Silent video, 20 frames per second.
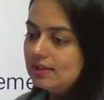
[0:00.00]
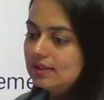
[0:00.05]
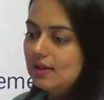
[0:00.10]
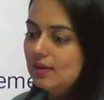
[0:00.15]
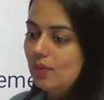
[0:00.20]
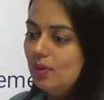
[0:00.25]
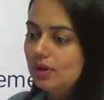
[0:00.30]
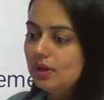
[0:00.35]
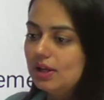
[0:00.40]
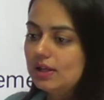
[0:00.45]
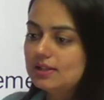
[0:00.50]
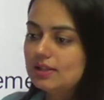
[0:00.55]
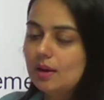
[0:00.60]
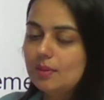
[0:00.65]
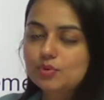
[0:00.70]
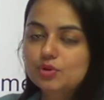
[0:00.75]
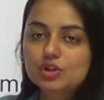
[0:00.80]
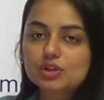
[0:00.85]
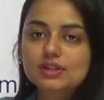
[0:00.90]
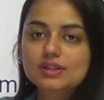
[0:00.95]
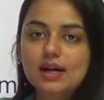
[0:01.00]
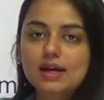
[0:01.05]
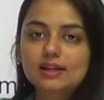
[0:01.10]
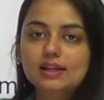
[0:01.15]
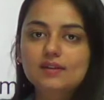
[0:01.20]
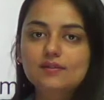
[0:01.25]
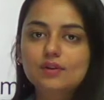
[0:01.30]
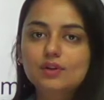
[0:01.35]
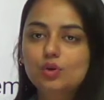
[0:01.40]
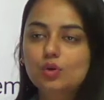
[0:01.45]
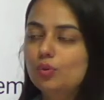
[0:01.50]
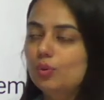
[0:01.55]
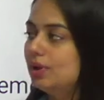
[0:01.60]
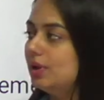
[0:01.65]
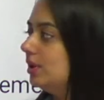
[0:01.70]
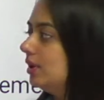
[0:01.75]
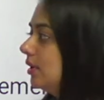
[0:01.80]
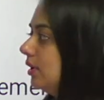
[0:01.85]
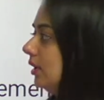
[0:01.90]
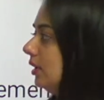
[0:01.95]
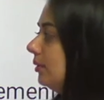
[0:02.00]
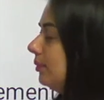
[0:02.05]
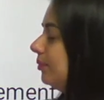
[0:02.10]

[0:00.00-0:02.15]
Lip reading: see what assumptions are given over here.